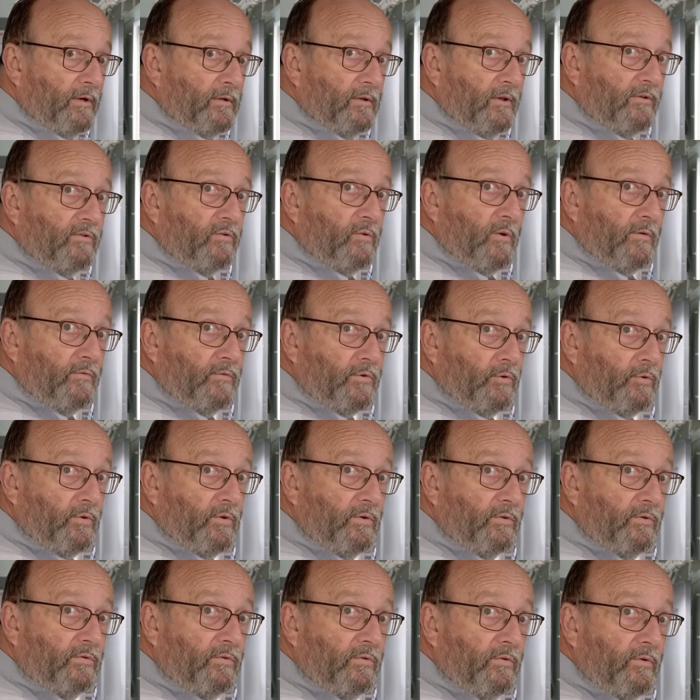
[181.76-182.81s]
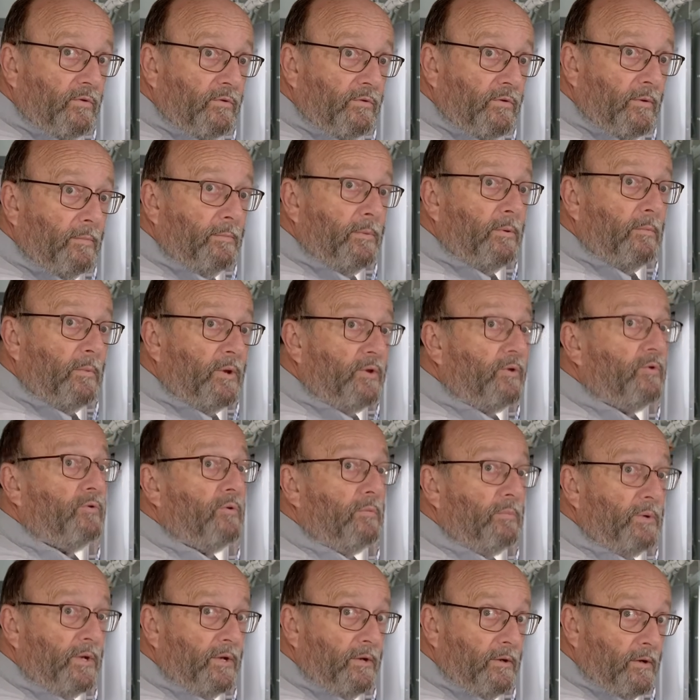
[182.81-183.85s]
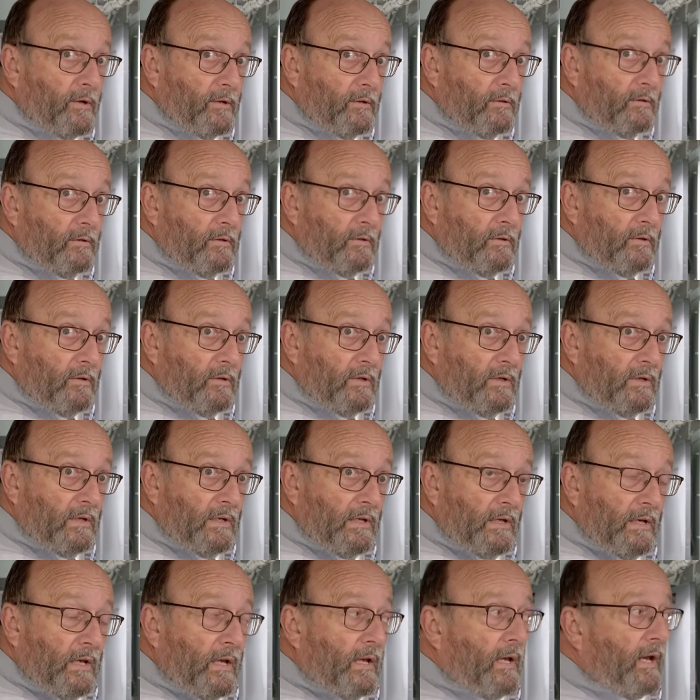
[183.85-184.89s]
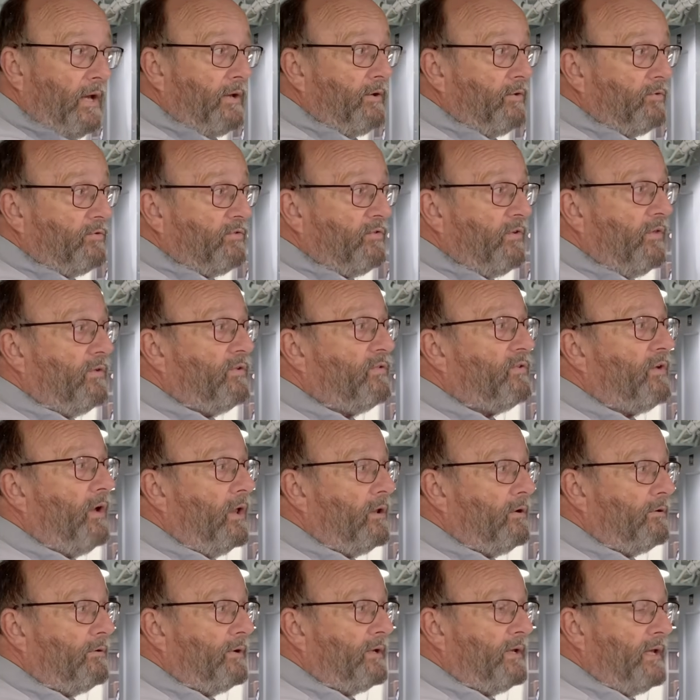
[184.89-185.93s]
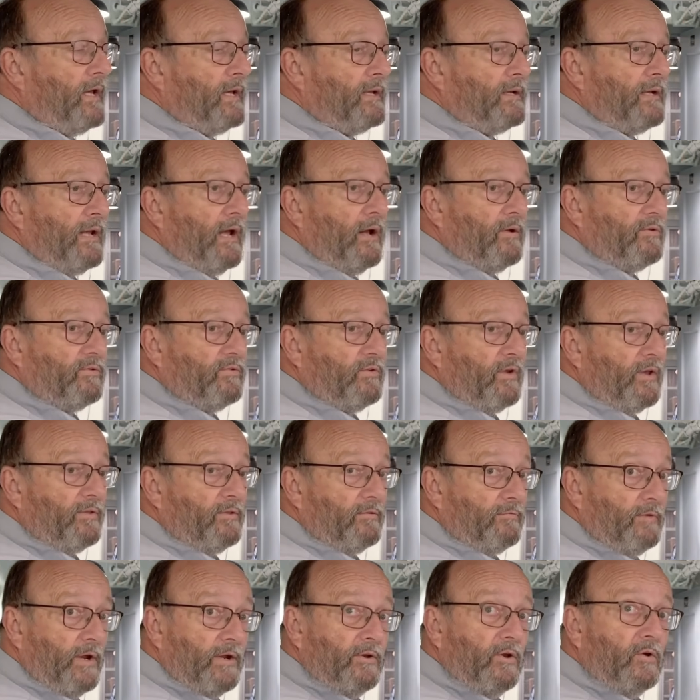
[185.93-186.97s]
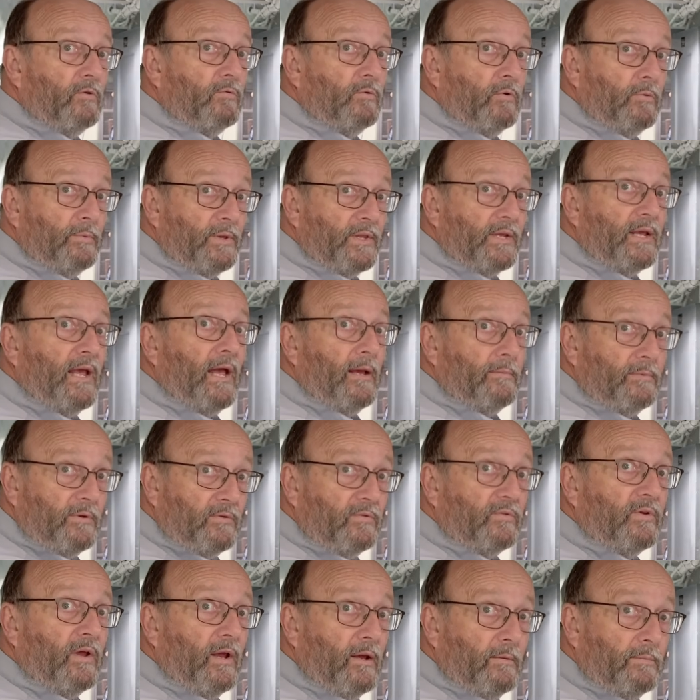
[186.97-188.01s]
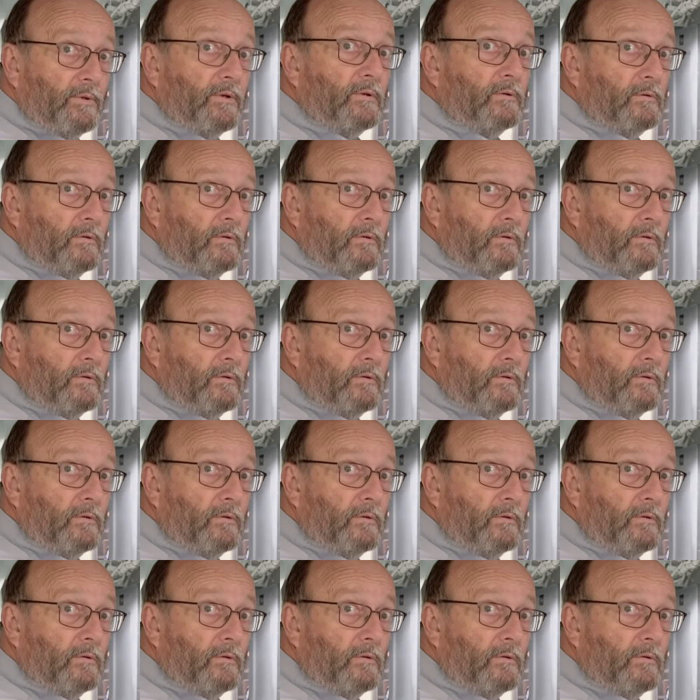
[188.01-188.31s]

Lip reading: unless you have duties that permit you to be here. And you'll see this color again outside the radio room in the captain's cabin.